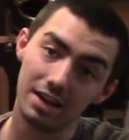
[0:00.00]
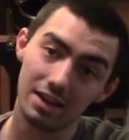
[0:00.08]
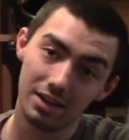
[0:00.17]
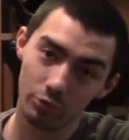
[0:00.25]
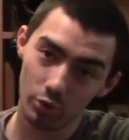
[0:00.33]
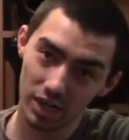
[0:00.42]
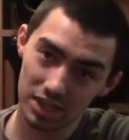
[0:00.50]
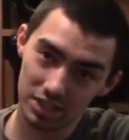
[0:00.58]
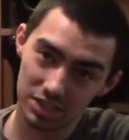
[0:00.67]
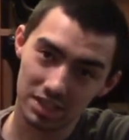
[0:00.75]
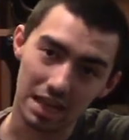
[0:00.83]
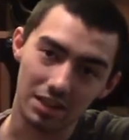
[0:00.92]

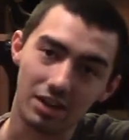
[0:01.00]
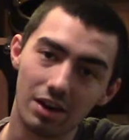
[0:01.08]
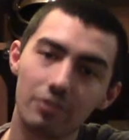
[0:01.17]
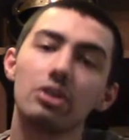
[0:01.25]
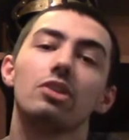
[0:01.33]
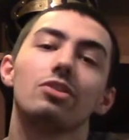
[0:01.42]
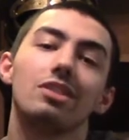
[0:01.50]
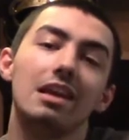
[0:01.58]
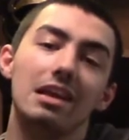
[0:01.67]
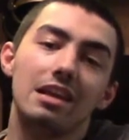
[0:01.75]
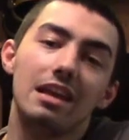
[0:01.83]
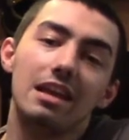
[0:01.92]
Which, that's not a very good
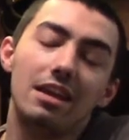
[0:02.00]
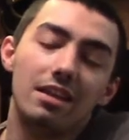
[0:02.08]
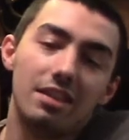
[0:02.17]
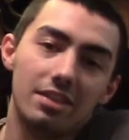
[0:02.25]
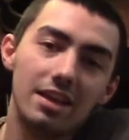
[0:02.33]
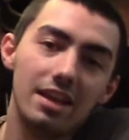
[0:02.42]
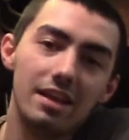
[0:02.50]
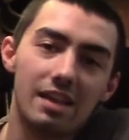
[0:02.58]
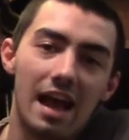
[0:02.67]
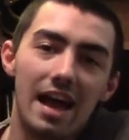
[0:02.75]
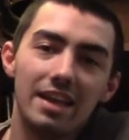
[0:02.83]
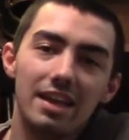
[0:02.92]
thing. And the thing is,
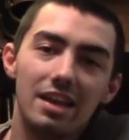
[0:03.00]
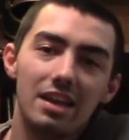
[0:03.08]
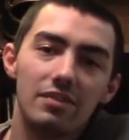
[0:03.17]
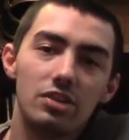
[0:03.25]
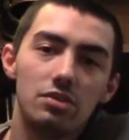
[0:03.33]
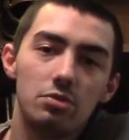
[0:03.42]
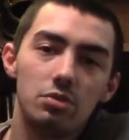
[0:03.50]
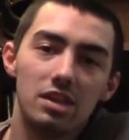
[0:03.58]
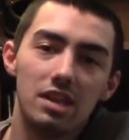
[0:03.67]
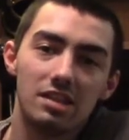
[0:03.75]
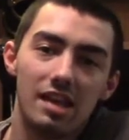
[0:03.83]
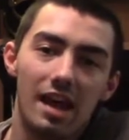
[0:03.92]
I can't even do
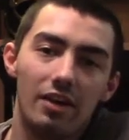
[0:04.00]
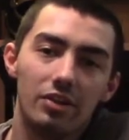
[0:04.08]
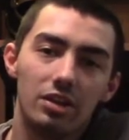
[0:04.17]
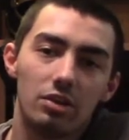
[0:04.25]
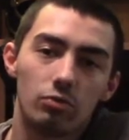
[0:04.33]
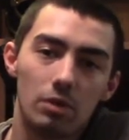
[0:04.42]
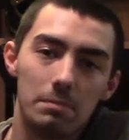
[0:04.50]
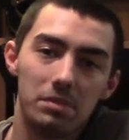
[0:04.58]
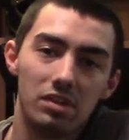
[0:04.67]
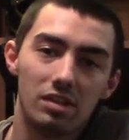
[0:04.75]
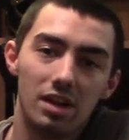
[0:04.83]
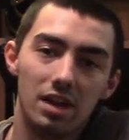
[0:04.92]
the Italian grip
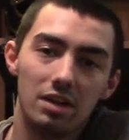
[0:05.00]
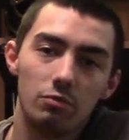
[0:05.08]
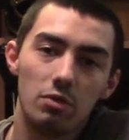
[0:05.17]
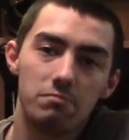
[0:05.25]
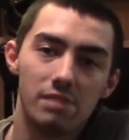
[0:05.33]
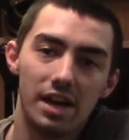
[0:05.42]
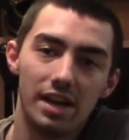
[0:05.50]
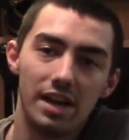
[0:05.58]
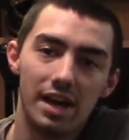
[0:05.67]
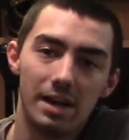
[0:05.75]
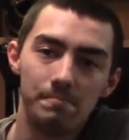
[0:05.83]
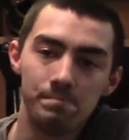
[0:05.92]
design with
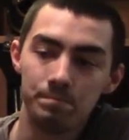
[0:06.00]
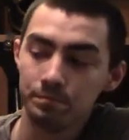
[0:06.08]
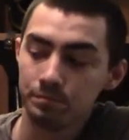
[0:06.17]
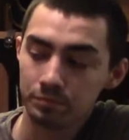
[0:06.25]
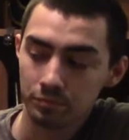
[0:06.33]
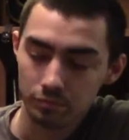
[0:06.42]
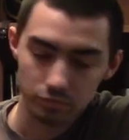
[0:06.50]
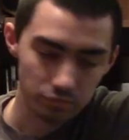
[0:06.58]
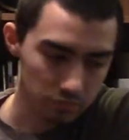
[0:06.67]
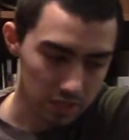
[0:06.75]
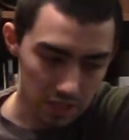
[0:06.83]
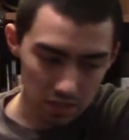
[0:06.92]
my
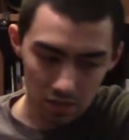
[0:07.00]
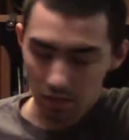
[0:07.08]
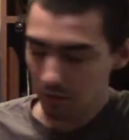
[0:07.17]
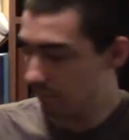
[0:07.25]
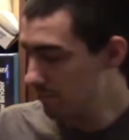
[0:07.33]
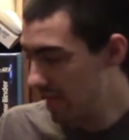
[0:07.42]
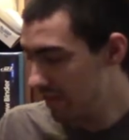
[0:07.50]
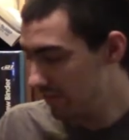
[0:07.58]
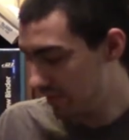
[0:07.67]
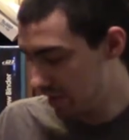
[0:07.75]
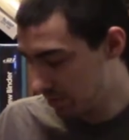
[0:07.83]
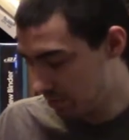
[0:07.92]
main
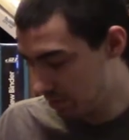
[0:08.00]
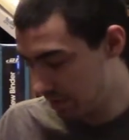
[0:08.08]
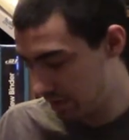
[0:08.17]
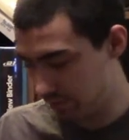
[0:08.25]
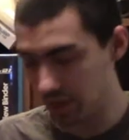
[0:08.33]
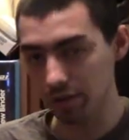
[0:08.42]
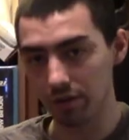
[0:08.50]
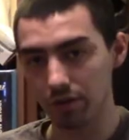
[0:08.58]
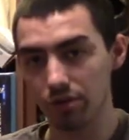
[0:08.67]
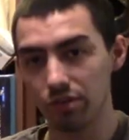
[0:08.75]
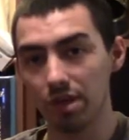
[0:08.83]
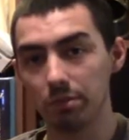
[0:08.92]
finger. If none of y'all
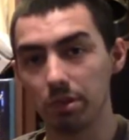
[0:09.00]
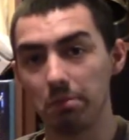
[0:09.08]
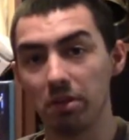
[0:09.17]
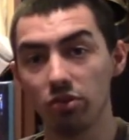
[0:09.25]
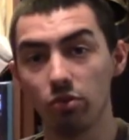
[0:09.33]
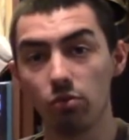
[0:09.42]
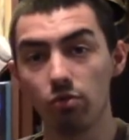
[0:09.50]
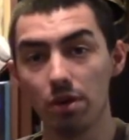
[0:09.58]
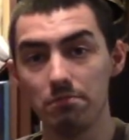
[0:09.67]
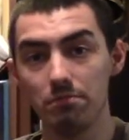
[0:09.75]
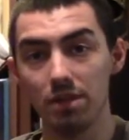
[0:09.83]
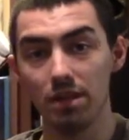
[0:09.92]
understand what the pistol
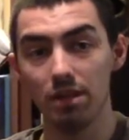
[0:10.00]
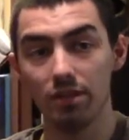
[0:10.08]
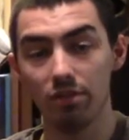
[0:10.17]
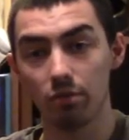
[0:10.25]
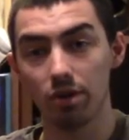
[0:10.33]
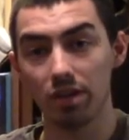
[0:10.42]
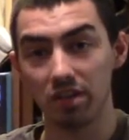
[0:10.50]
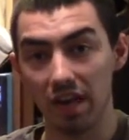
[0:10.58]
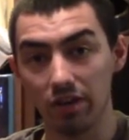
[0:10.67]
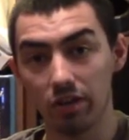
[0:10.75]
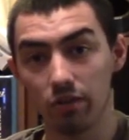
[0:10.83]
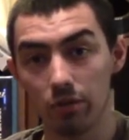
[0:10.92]
grip is, or the
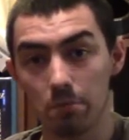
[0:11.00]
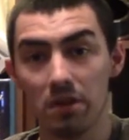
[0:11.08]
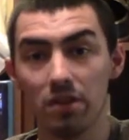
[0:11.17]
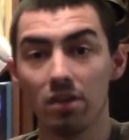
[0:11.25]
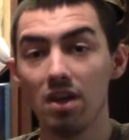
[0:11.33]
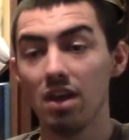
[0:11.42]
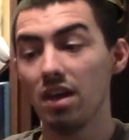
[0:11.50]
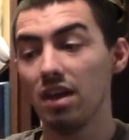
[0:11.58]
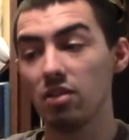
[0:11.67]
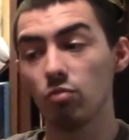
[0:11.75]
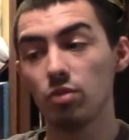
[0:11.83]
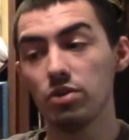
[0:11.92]
Italian grip is,
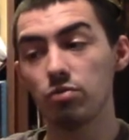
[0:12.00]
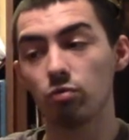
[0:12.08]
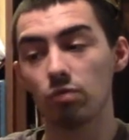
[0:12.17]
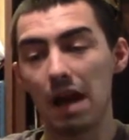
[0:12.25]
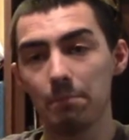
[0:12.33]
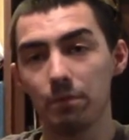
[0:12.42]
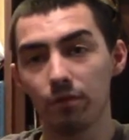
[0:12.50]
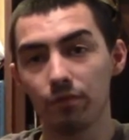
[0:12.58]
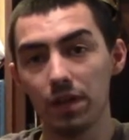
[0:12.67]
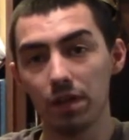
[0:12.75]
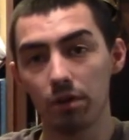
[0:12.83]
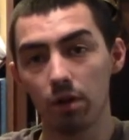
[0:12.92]
it's when you wrap your
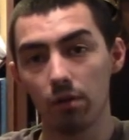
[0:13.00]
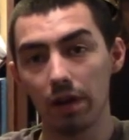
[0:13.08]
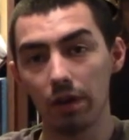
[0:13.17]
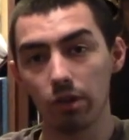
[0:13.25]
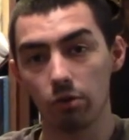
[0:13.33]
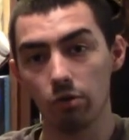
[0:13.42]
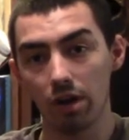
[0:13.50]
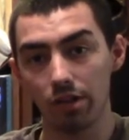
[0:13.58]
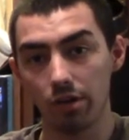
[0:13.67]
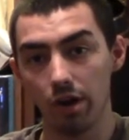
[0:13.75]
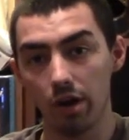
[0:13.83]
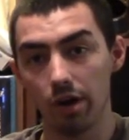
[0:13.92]
finger around the
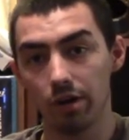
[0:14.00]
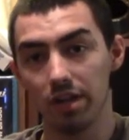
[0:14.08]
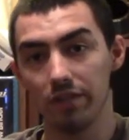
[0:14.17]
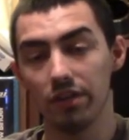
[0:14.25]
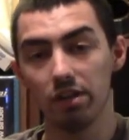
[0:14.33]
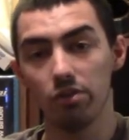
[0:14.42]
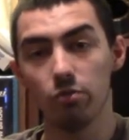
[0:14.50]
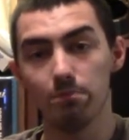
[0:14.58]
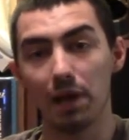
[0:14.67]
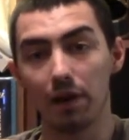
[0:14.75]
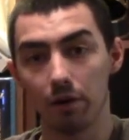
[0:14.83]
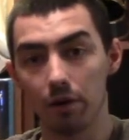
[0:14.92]
cross guard, giving you
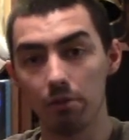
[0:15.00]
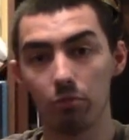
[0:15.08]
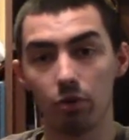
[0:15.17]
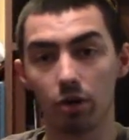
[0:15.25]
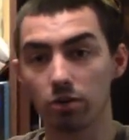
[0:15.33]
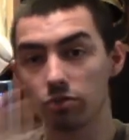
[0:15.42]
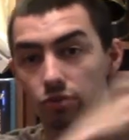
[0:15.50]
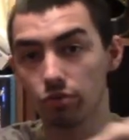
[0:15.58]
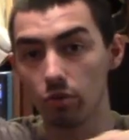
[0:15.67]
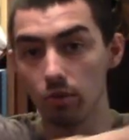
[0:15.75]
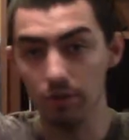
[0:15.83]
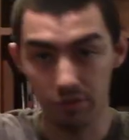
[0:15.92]
better and more
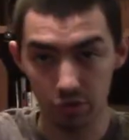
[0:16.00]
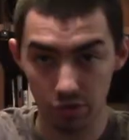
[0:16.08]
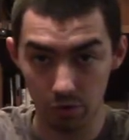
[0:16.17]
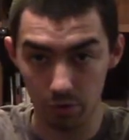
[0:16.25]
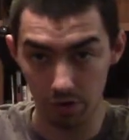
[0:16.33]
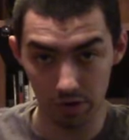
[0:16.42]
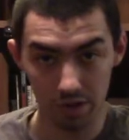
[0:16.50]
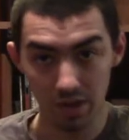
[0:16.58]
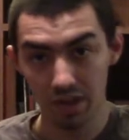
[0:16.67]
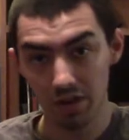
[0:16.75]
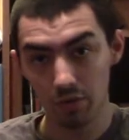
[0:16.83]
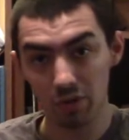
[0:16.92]
control of the sword.
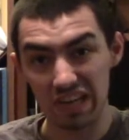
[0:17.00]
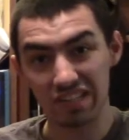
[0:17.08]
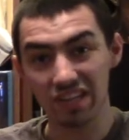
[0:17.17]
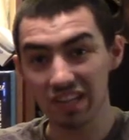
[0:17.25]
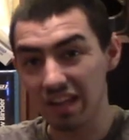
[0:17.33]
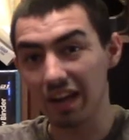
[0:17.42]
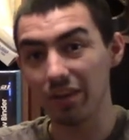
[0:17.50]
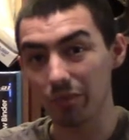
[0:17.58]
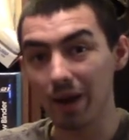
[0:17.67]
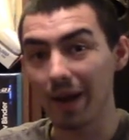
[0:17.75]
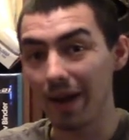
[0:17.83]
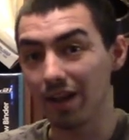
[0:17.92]
which is kind of
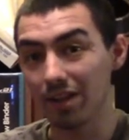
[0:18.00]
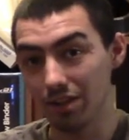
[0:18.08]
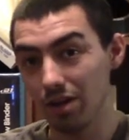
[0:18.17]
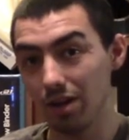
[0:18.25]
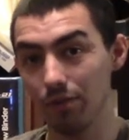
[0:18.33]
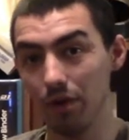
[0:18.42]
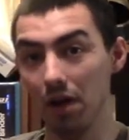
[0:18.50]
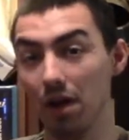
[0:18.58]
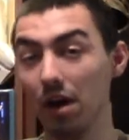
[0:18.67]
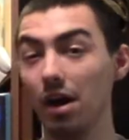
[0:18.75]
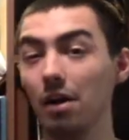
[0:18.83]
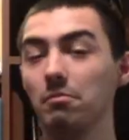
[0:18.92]
why I
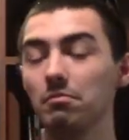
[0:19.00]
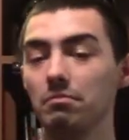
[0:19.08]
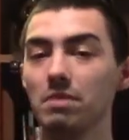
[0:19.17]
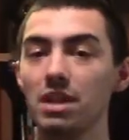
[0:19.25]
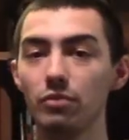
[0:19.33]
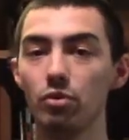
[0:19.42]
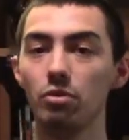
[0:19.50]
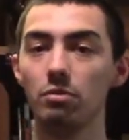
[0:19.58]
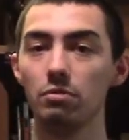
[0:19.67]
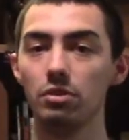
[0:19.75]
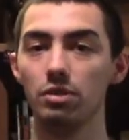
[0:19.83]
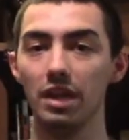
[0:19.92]
love
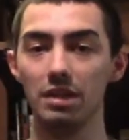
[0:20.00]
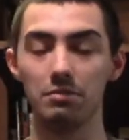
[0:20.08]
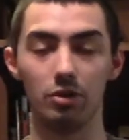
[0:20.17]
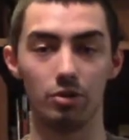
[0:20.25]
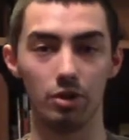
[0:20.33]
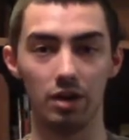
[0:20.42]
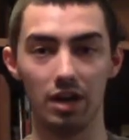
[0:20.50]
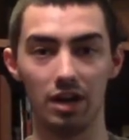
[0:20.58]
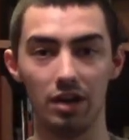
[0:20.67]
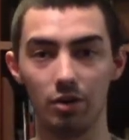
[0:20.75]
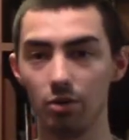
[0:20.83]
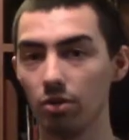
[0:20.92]
medieval late or
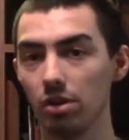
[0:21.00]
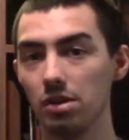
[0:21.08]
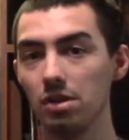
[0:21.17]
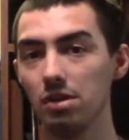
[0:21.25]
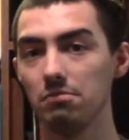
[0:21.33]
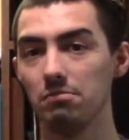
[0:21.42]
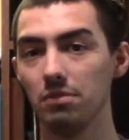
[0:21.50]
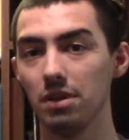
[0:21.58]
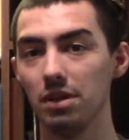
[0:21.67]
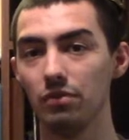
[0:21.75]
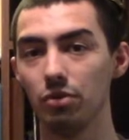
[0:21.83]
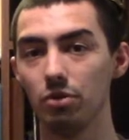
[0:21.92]
early
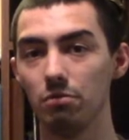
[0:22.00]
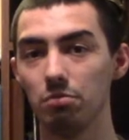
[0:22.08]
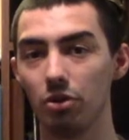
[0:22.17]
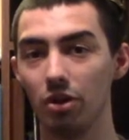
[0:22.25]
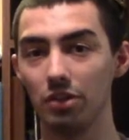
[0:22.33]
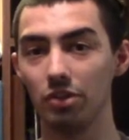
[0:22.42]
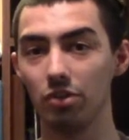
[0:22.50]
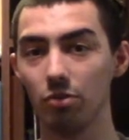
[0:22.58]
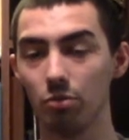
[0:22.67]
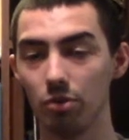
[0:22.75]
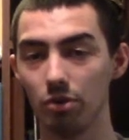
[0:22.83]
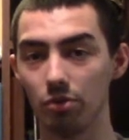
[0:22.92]
medieval
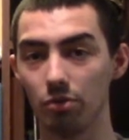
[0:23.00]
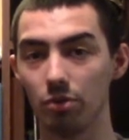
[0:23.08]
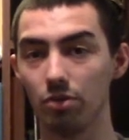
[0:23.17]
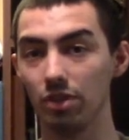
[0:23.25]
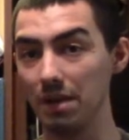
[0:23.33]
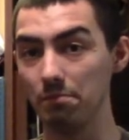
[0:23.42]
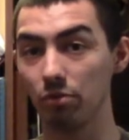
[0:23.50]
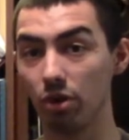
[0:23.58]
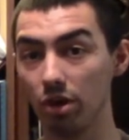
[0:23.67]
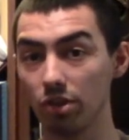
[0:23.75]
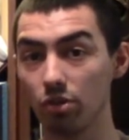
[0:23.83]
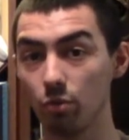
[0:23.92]
broadsword or late
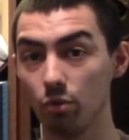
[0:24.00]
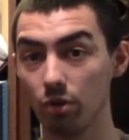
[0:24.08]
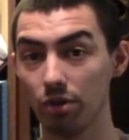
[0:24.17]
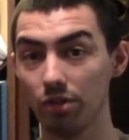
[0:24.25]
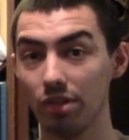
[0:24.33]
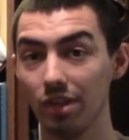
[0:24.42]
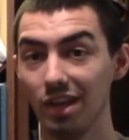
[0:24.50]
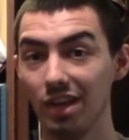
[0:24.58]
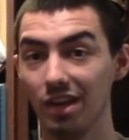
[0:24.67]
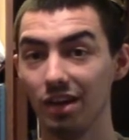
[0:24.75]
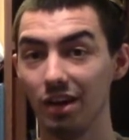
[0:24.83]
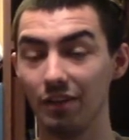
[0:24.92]
broadswords
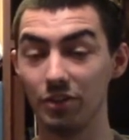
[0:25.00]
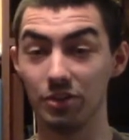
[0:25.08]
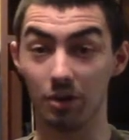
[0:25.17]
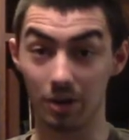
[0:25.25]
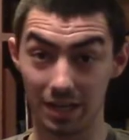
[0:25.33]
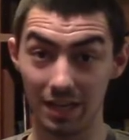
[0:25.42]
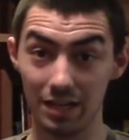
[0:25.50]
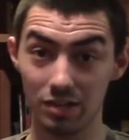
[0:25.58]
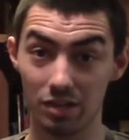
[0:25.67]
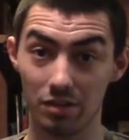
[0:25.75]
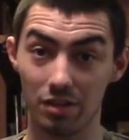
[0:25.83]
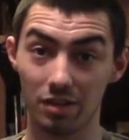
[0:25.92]
of the Dark
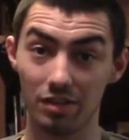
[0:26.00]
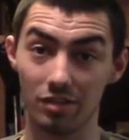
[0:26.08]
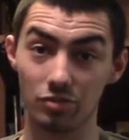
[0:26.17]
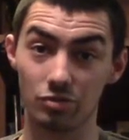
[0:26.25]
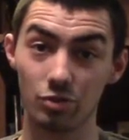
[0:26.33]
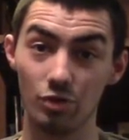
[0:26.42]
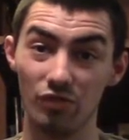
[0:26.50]
Ages, because in Truve